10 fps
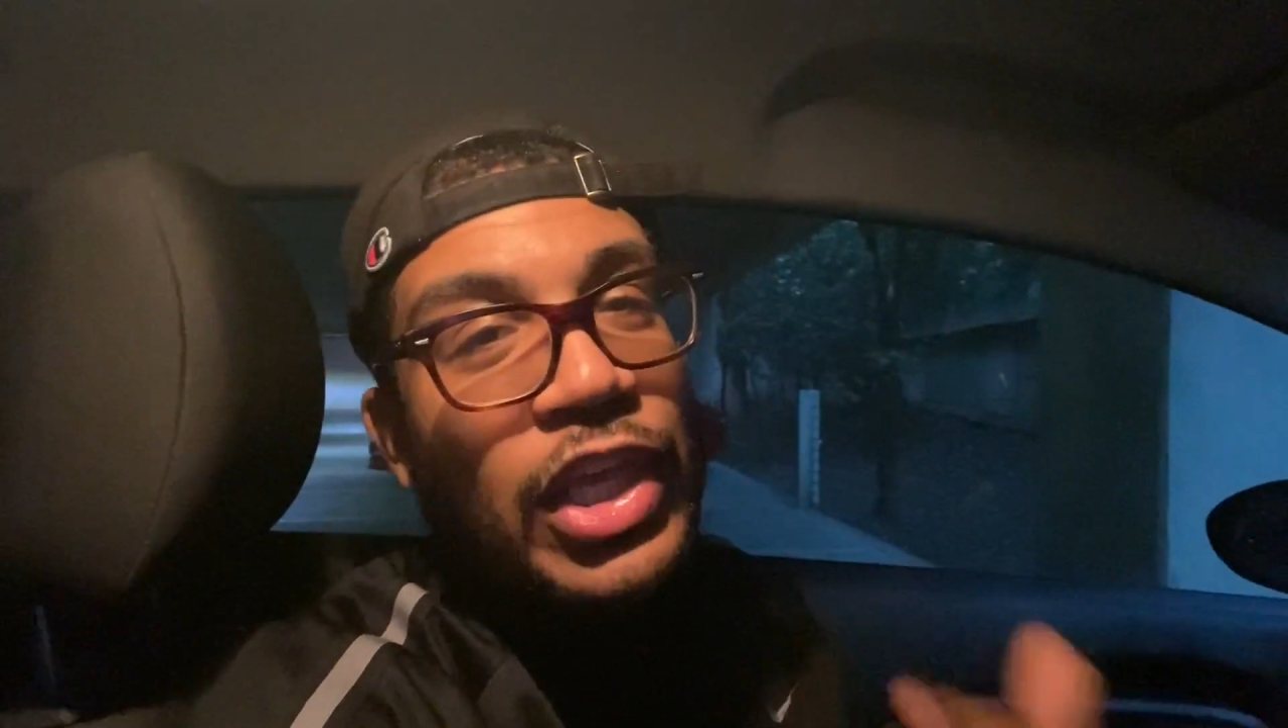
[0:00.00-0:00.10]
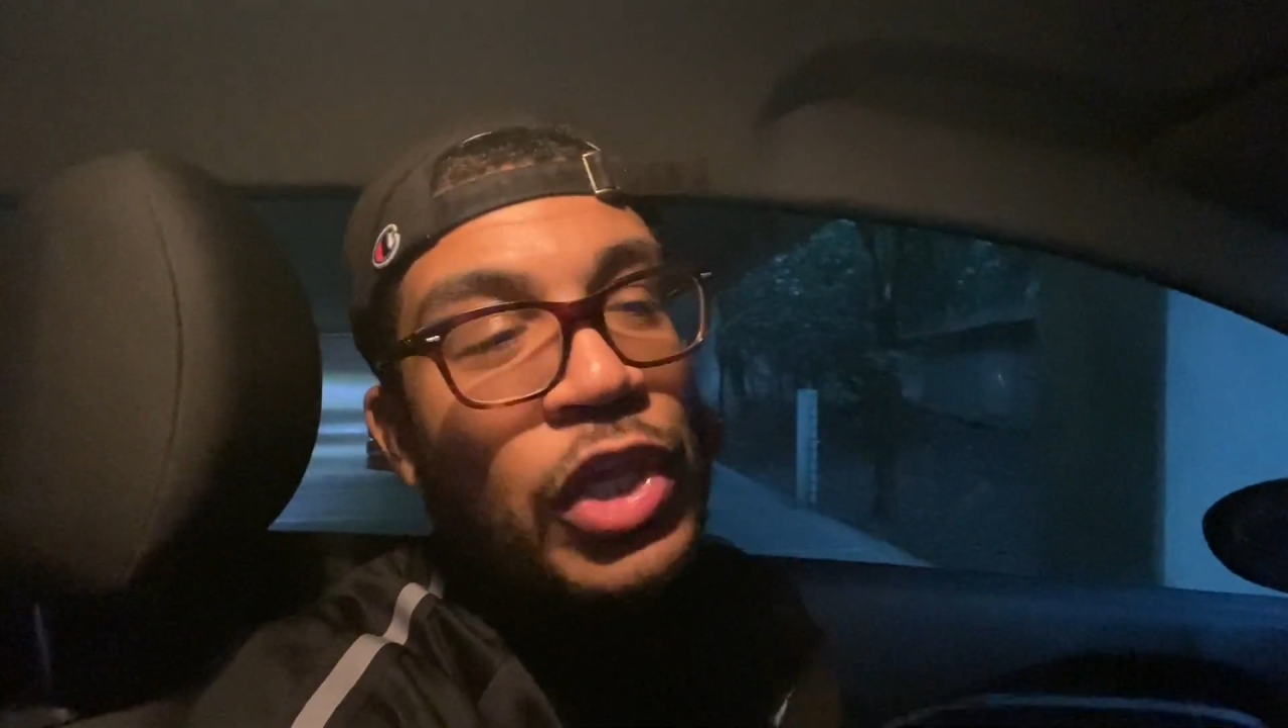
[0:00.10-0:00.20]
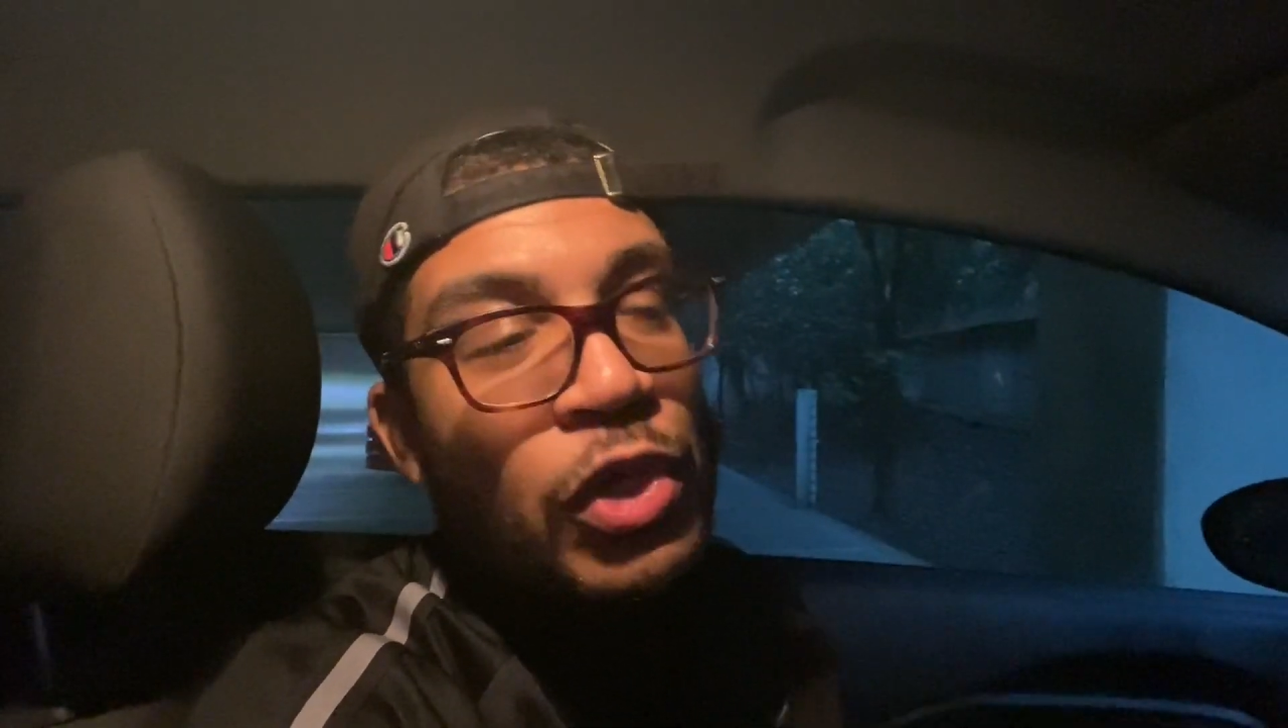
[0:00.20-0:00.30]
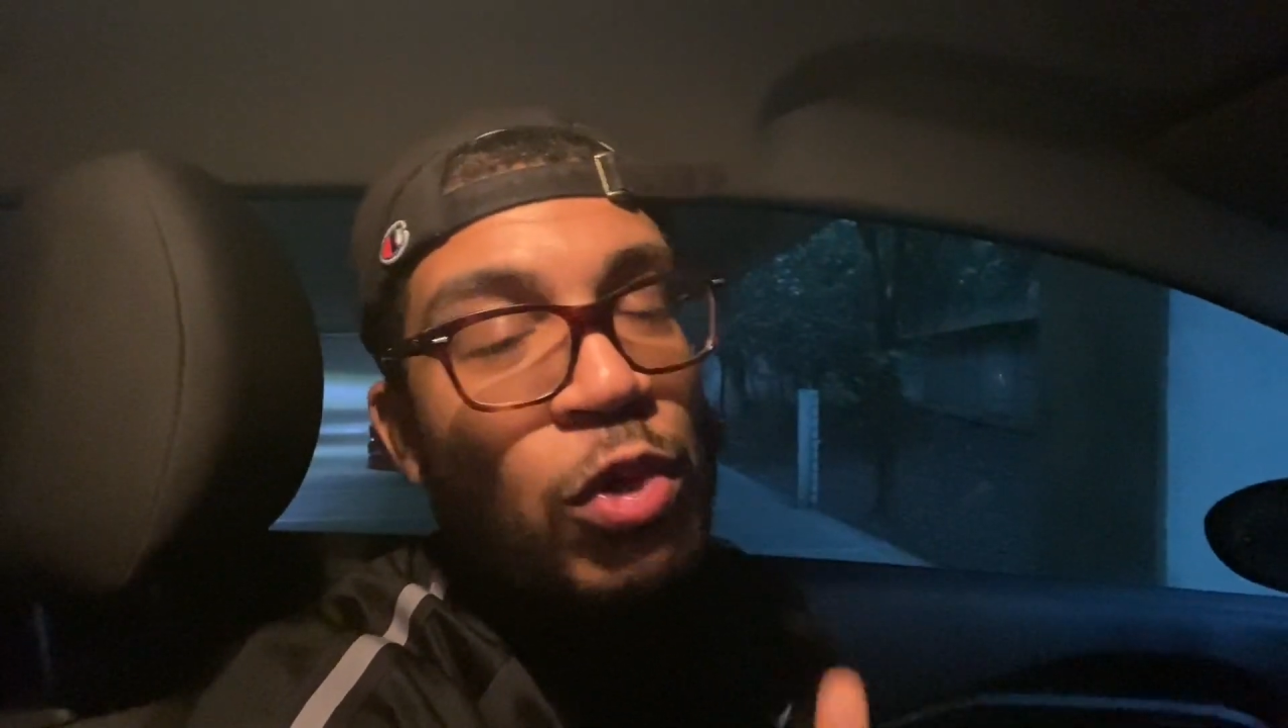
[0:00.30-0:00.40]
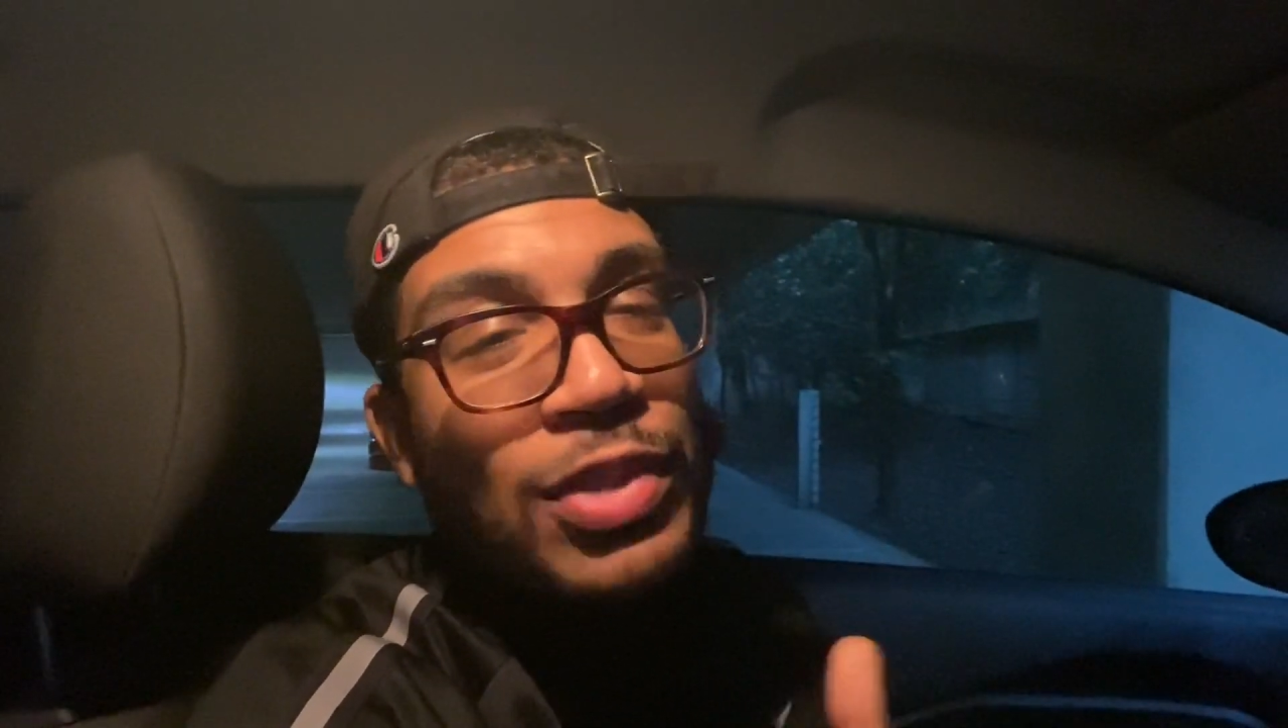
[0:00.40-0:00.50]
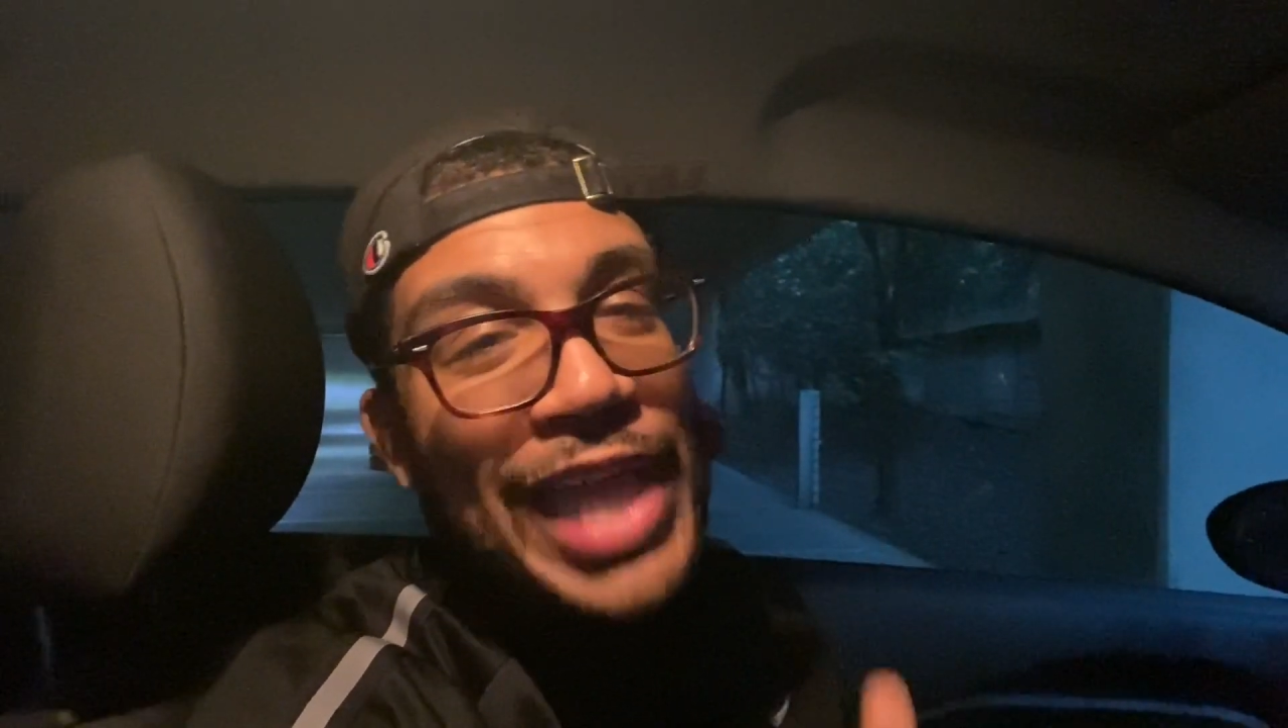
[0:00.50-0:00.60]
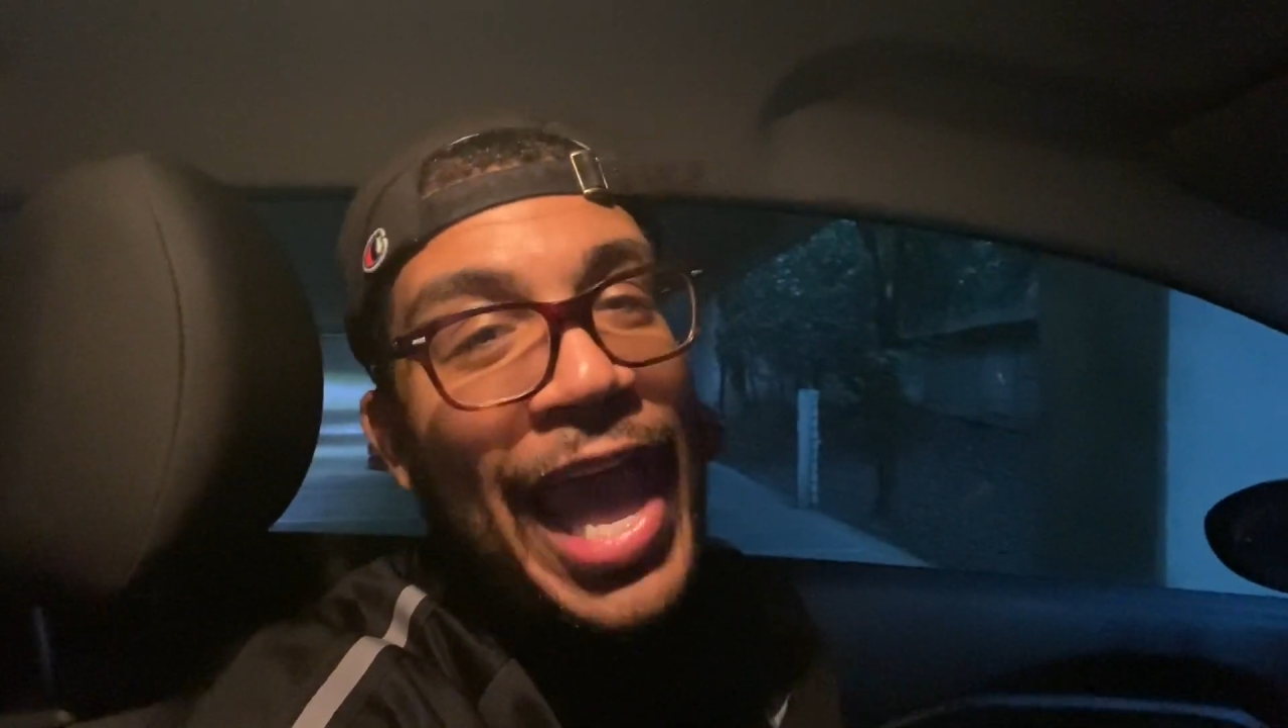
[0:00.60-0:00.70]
Hughes